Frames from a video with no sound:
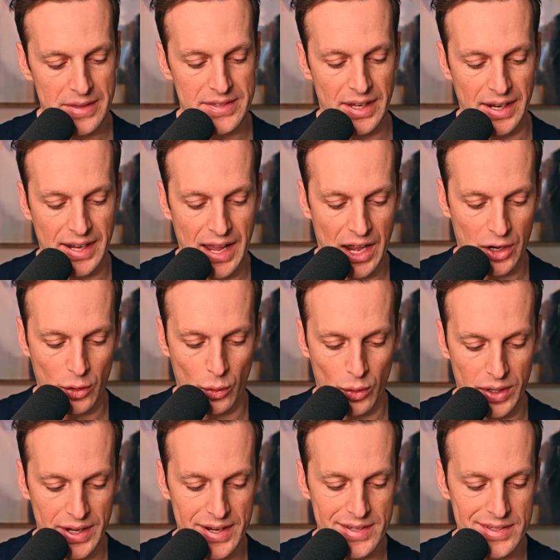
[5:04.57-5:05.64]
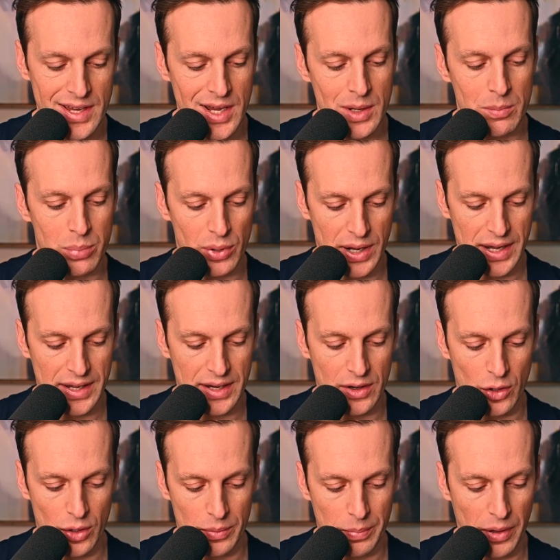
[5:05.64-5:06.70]
the second category is
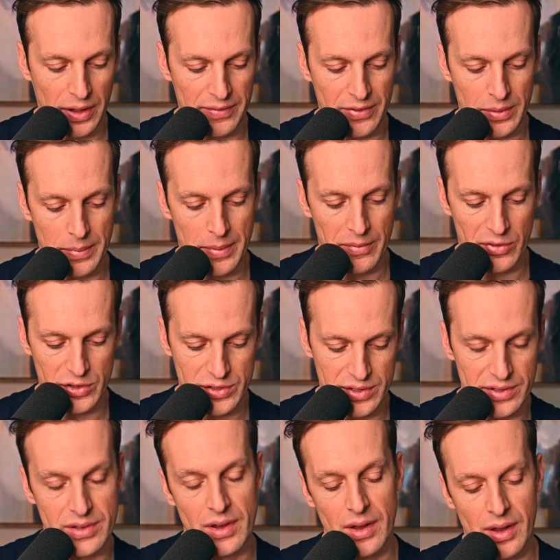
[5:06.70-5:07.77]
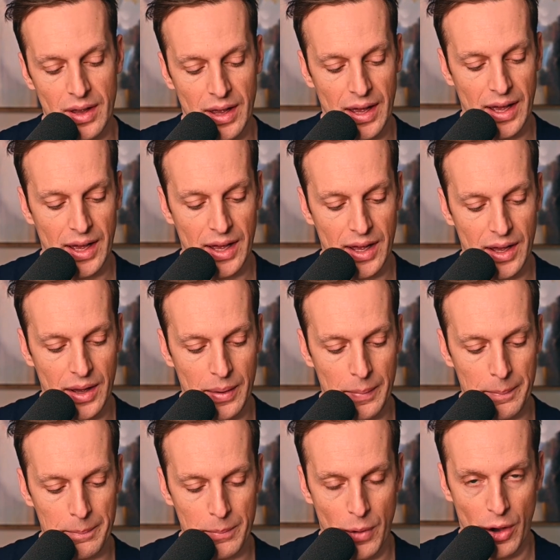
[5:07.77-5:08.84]
braided or polyfilament versus uh,
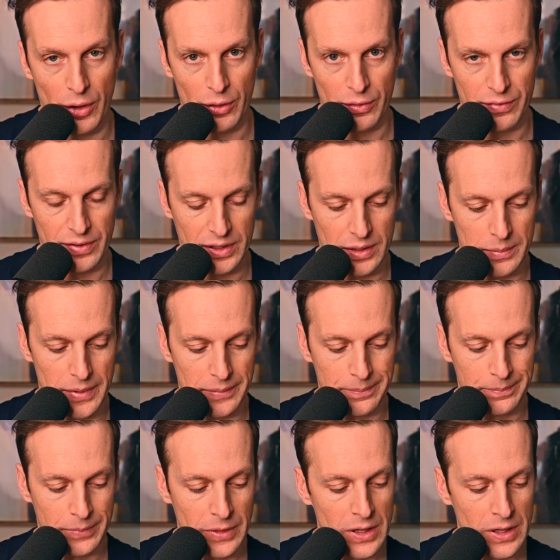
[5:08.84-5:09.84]
monofilament.